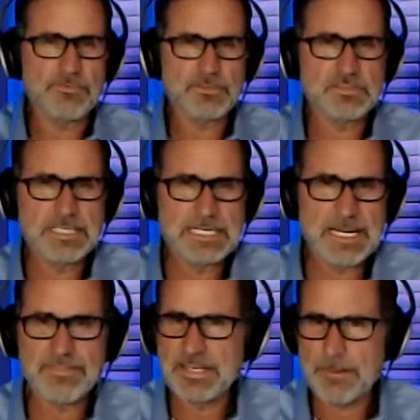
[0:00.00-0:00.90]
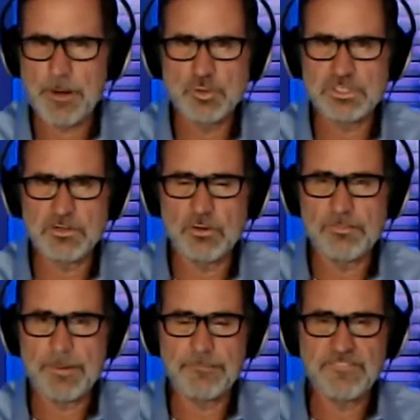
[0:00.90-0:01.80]
seen, I think I posted it on
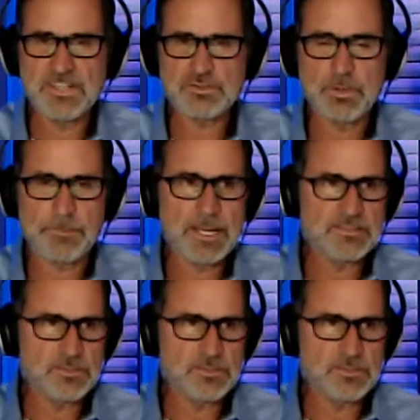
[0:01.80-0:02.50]
my Facebook page,